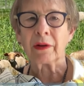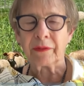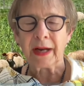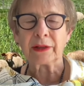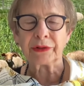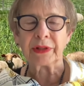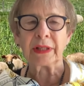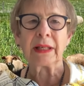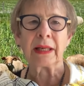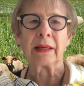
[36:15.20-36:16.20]
our
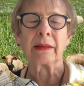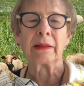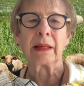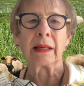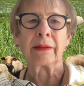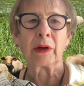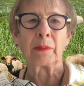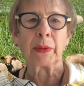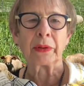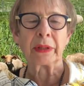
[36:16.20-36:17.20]
faculty in in their
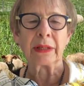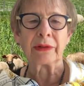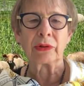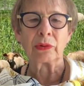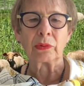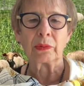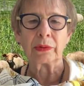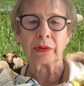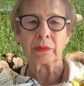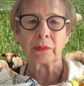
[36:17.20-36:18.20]
ability to
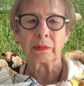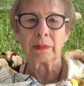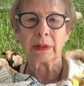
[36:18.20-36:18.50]
to